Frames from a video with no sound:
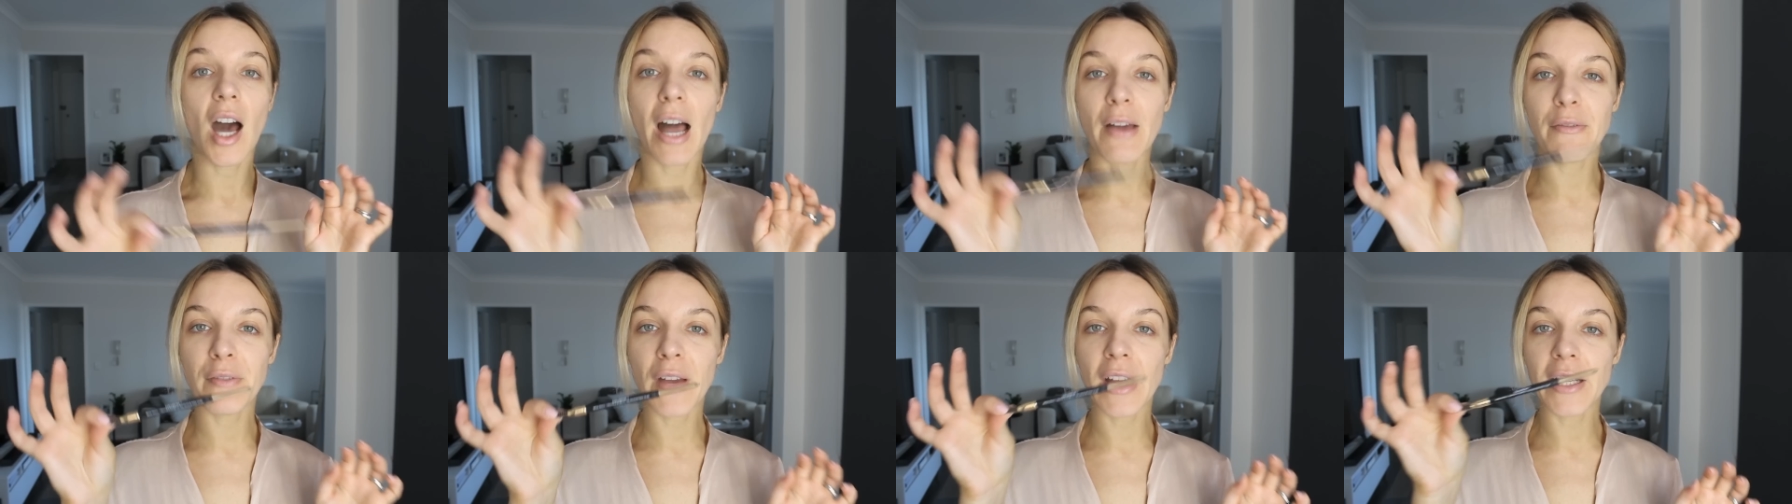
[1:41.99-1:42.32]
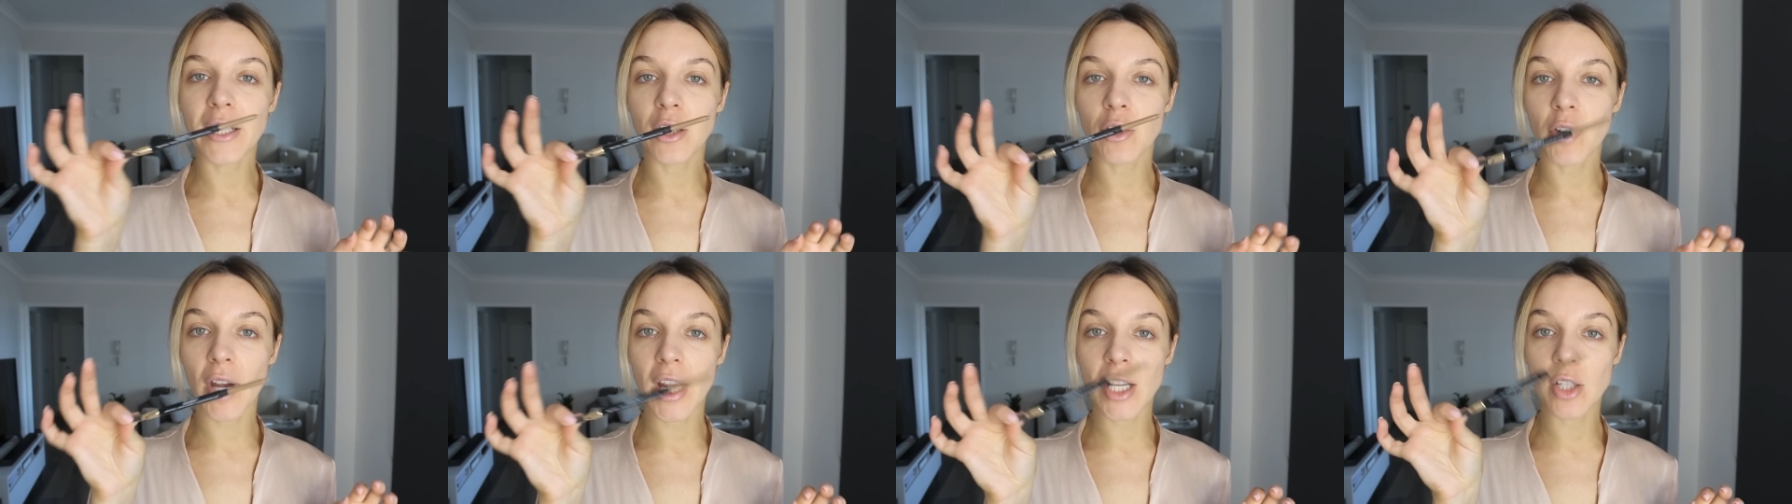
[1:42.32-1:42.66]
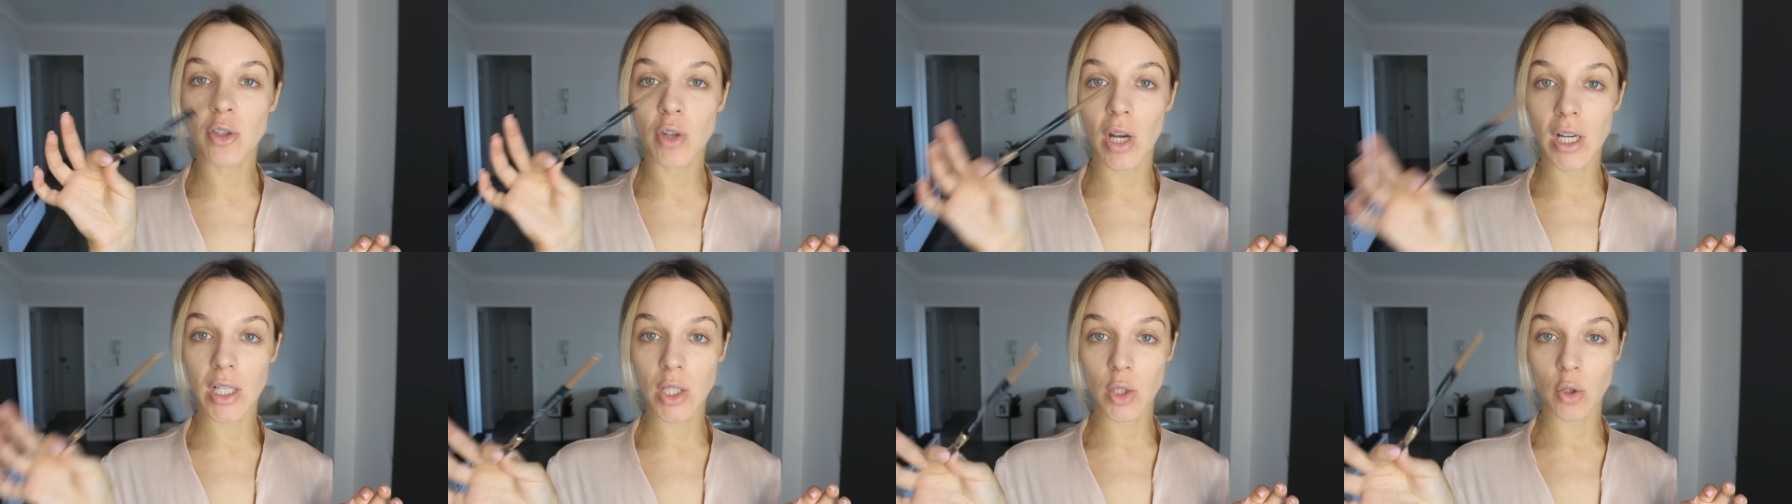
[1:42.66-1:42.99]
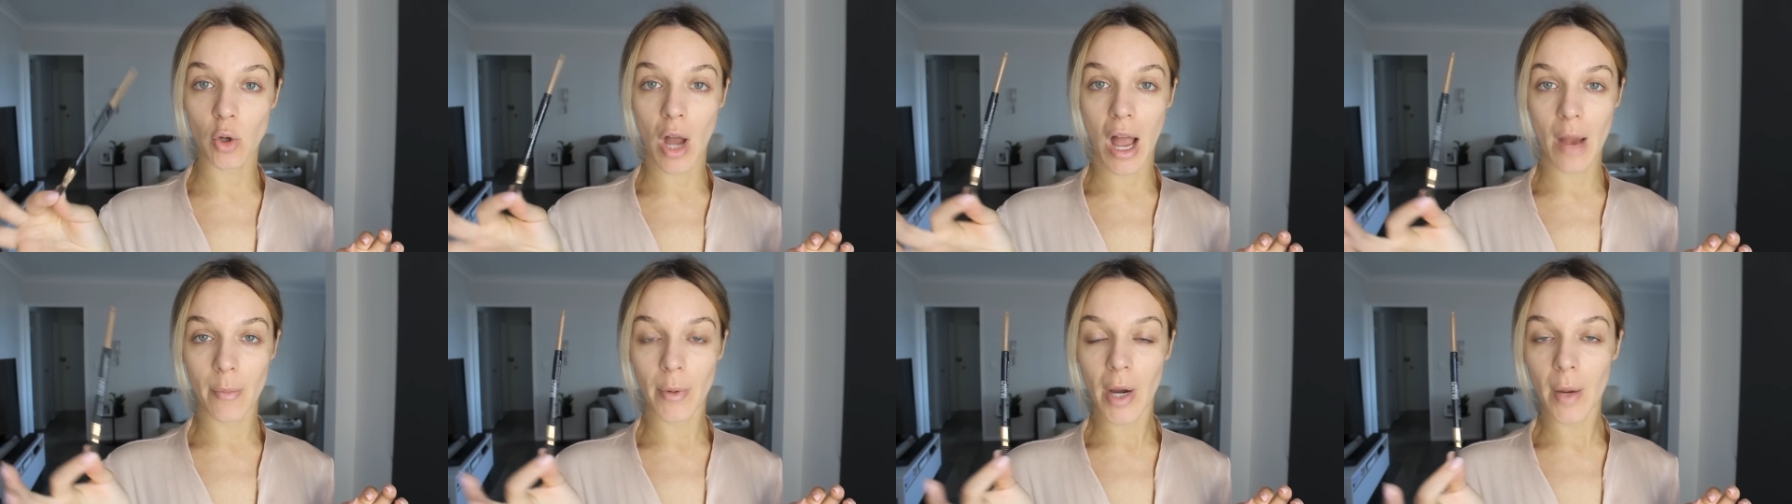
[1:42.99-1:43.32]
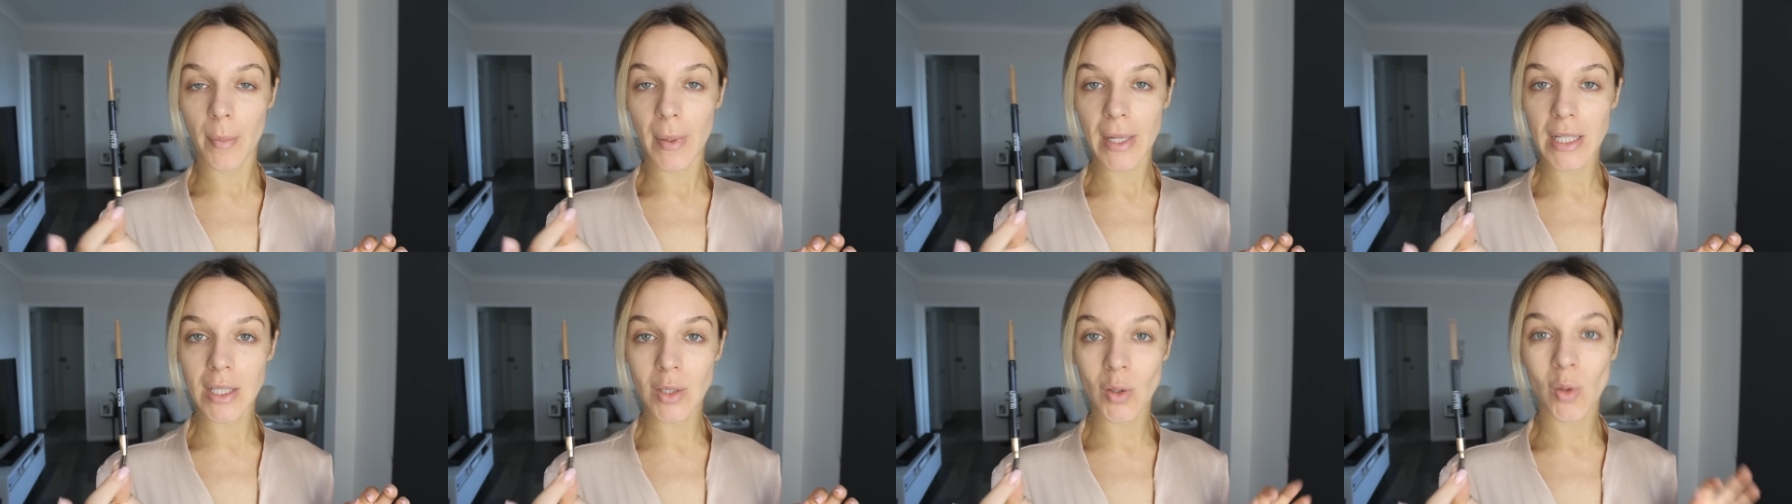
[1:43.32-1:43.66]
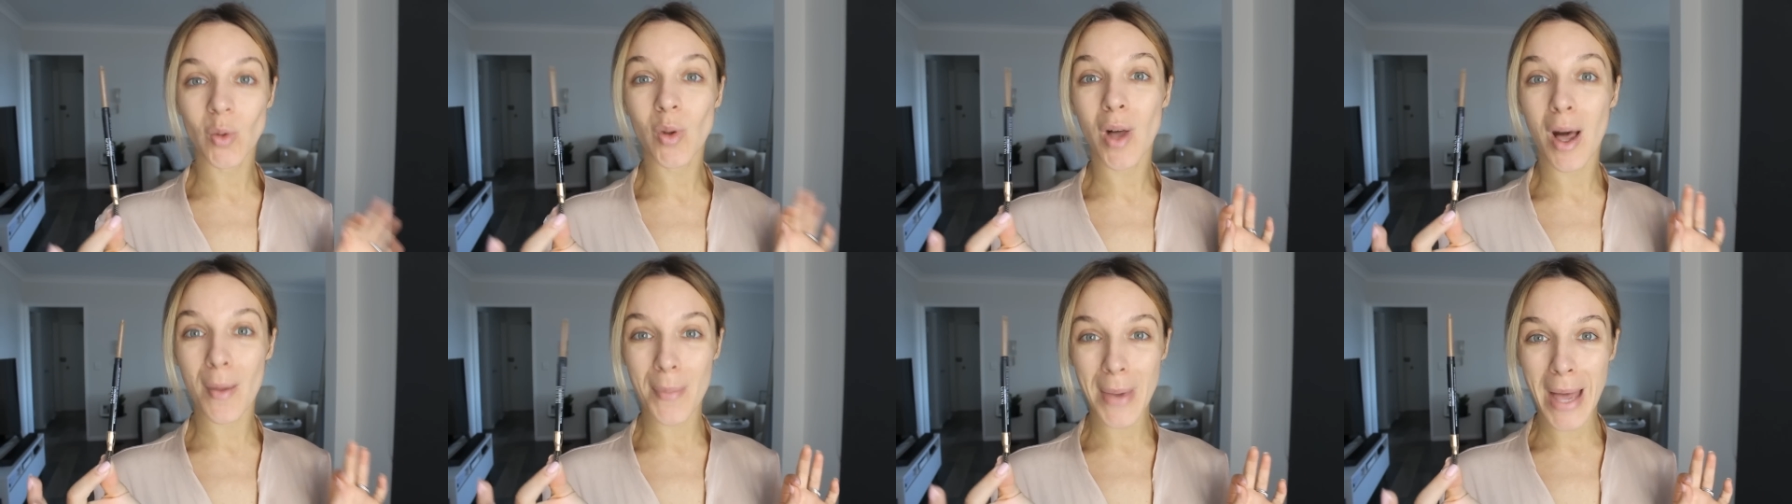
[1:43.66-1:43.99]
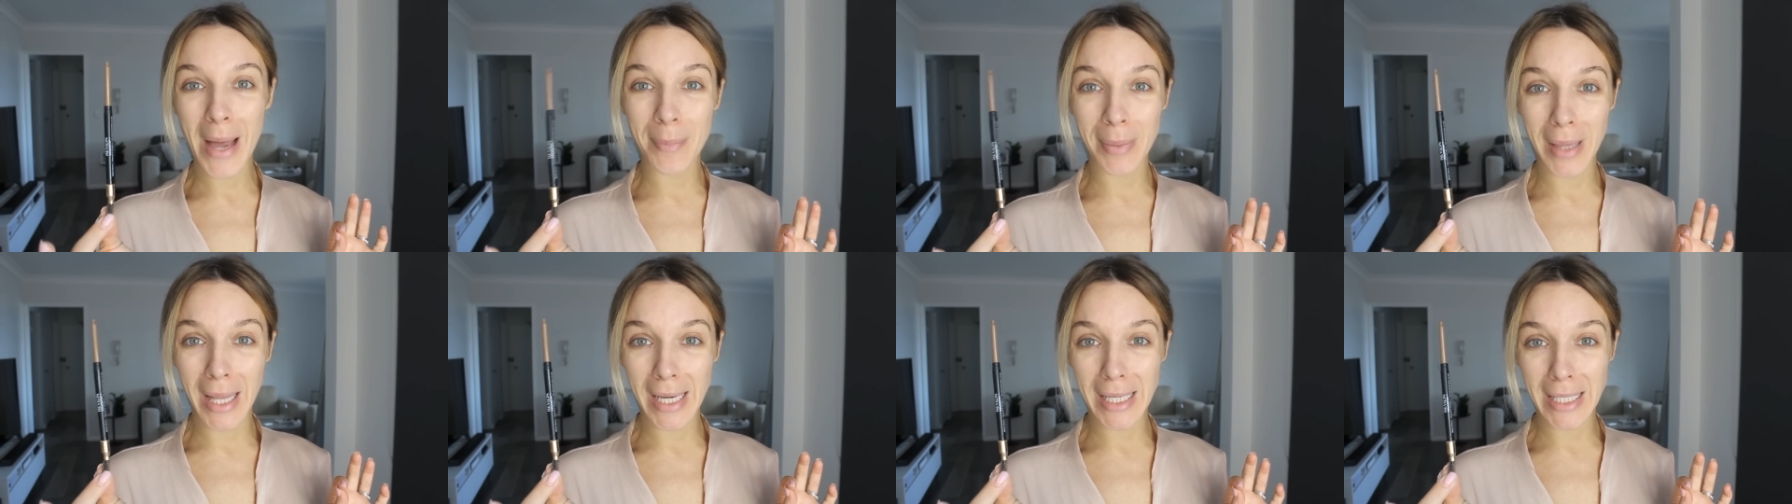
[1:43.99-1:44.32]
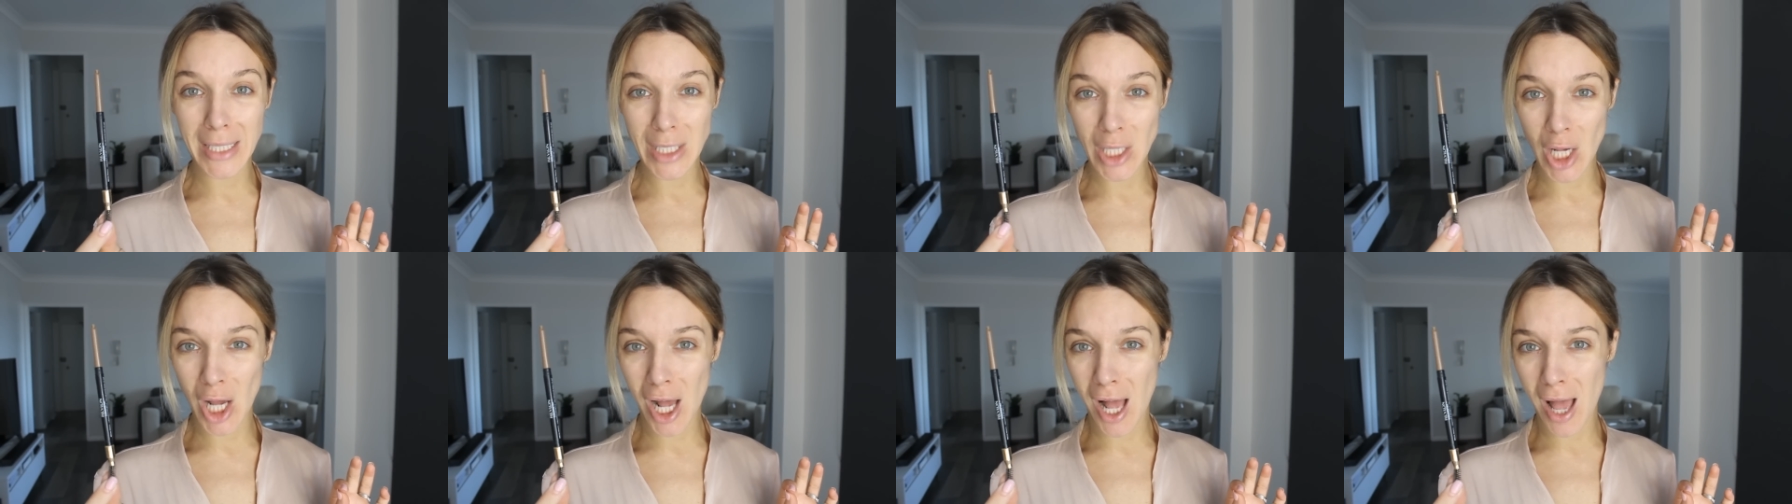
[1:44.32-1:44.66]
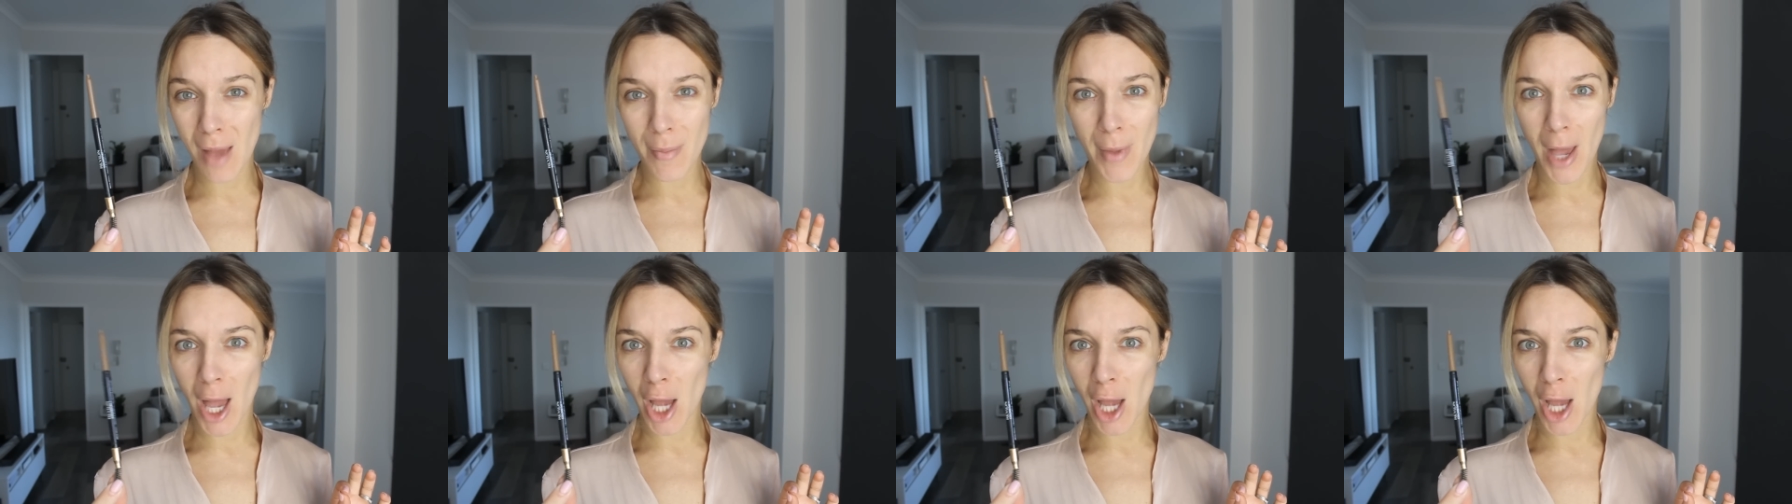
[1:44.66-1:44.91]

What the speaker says: I found a great drugstore eyebrow pencil about bloody time.